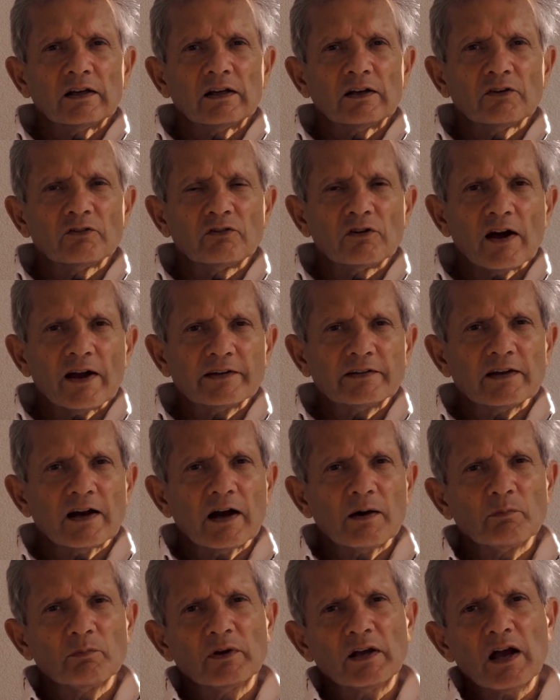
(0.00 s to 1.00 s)
right
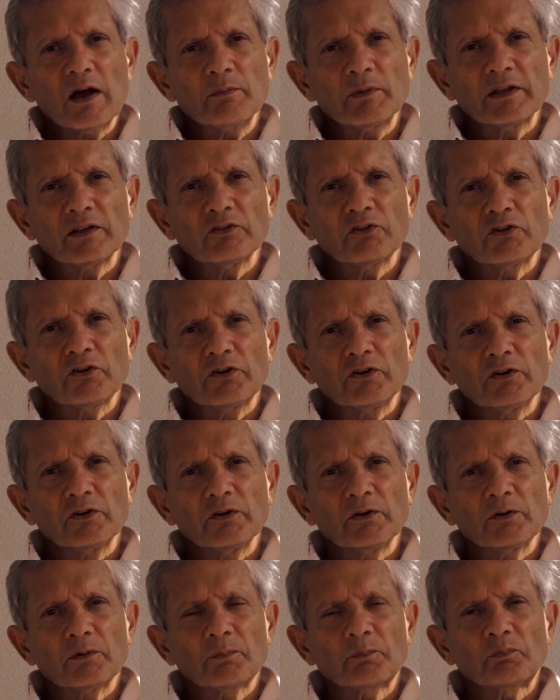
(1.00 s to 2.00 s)
arm coming through,
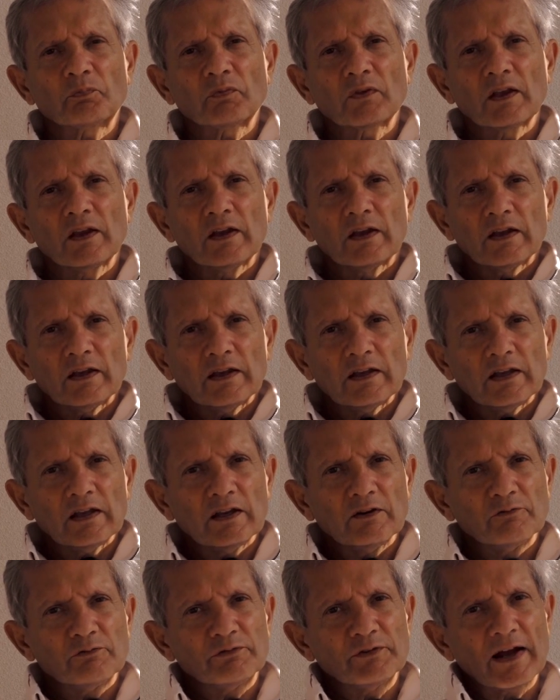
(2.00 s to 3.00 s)

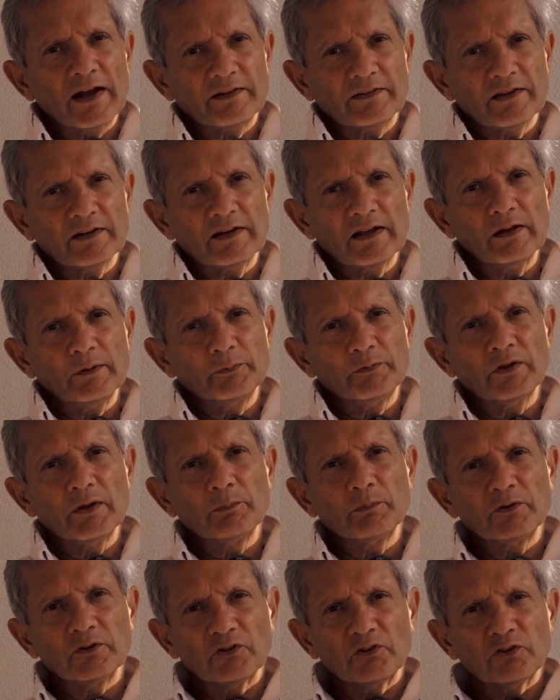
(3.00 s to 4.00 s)
in fact that helps him
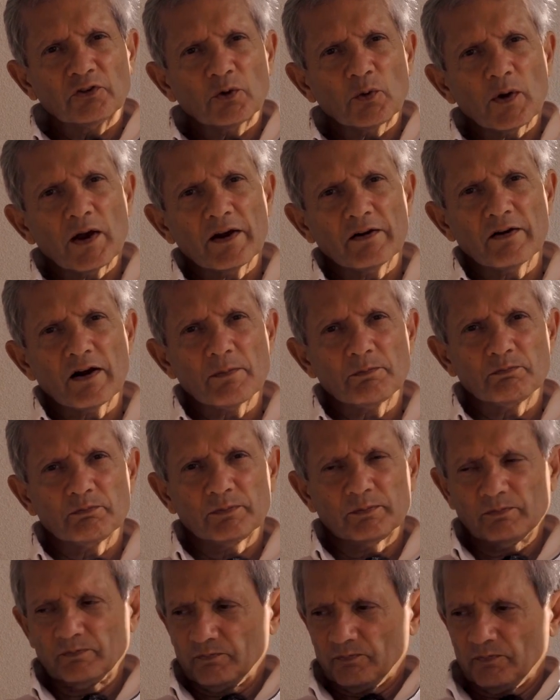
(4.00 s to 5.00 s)
to square up
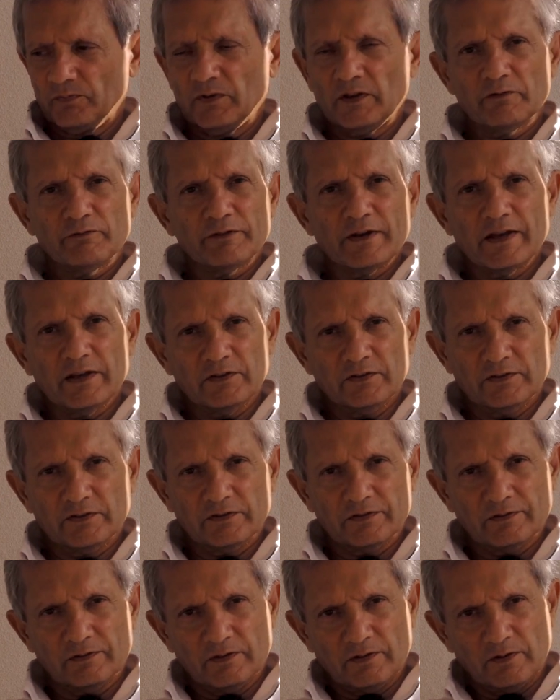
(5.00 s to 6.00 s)
the face
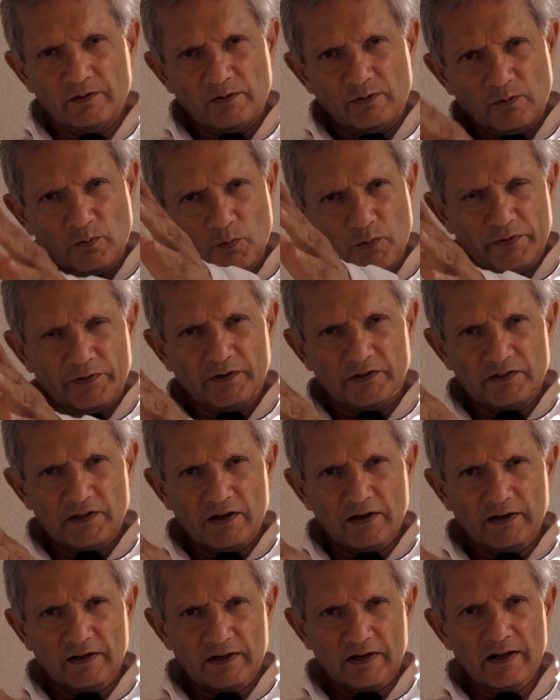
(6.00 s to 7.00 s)
with the
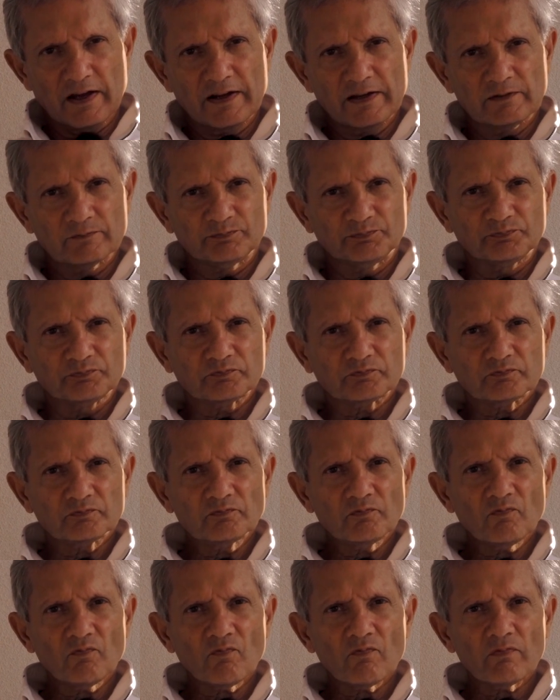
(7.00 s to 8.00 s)
target line
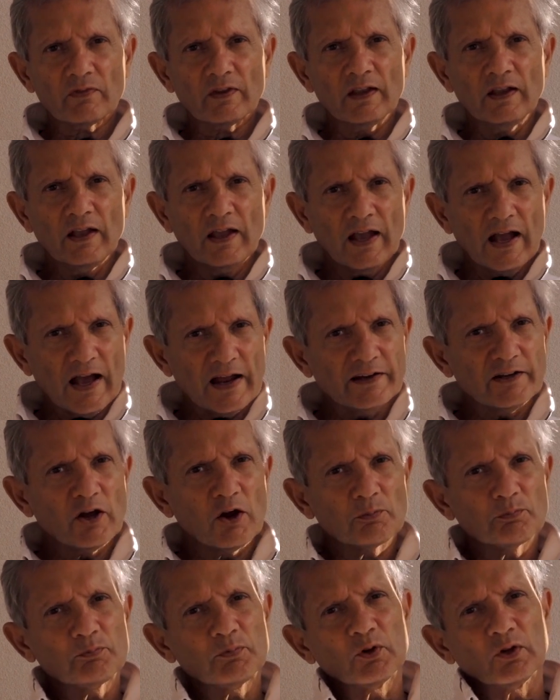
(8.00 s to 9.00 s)
and not
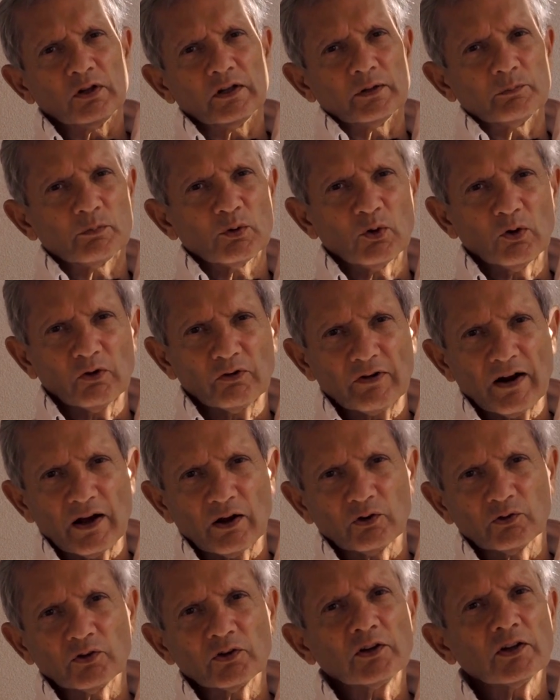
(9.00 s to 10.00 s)
pull the ball
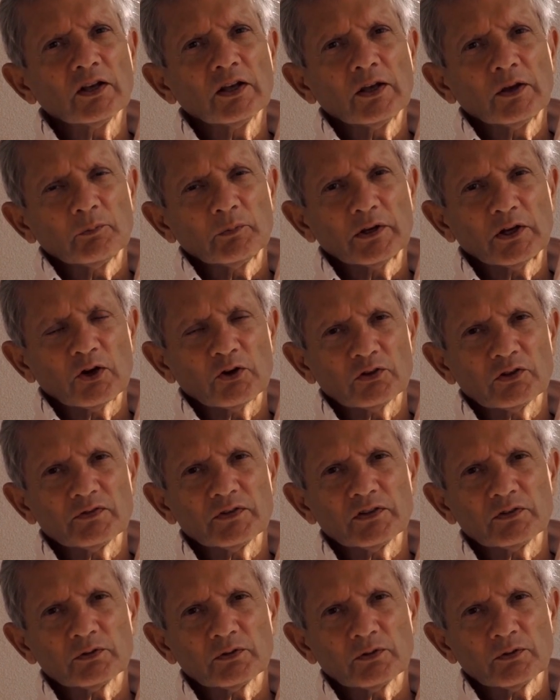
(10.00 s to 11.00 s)
around because of
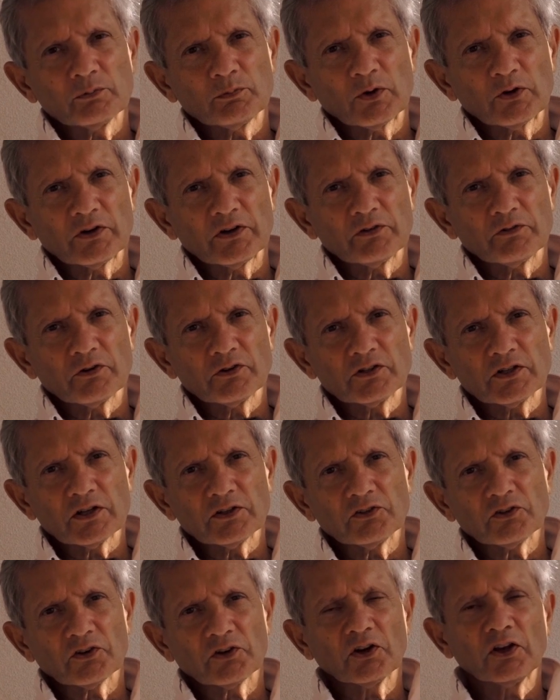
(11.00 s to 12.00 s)
his body
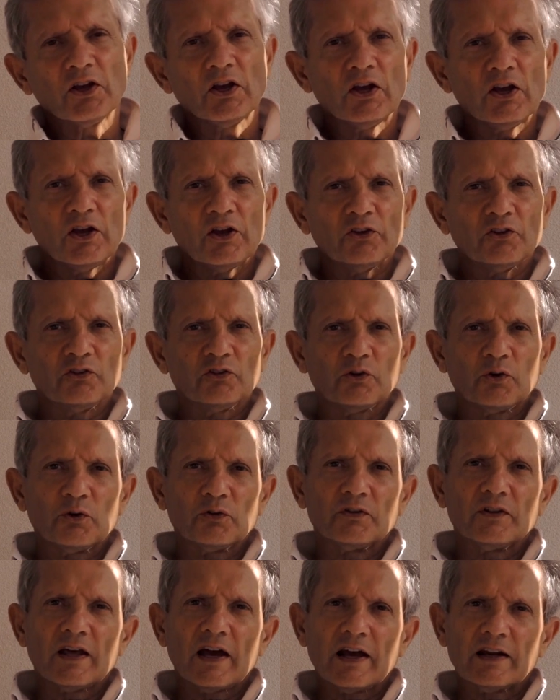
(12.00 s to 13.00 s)
rotation. So
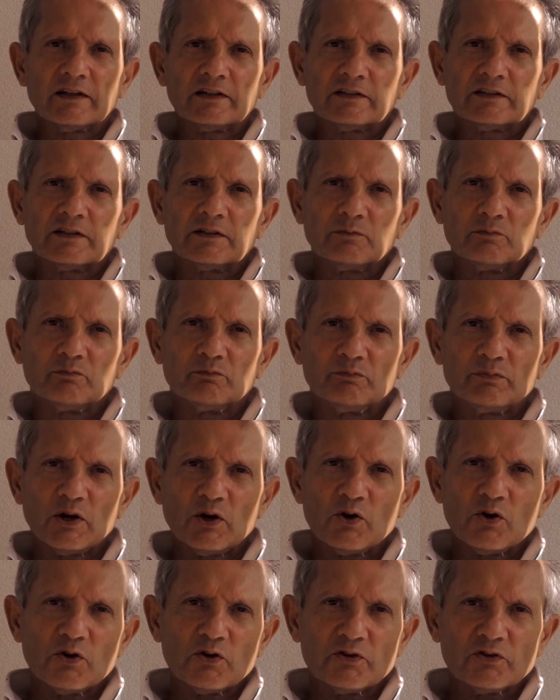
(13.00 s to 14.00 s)
that
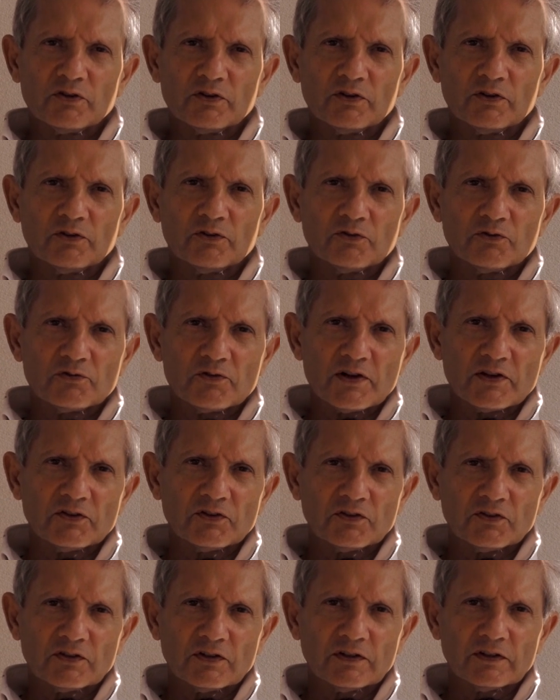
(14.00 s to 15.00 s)
bowed
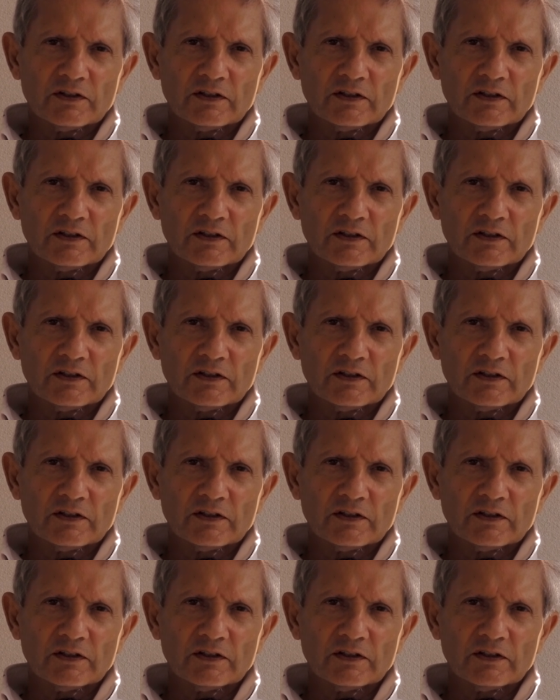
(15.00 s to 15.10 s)
wrist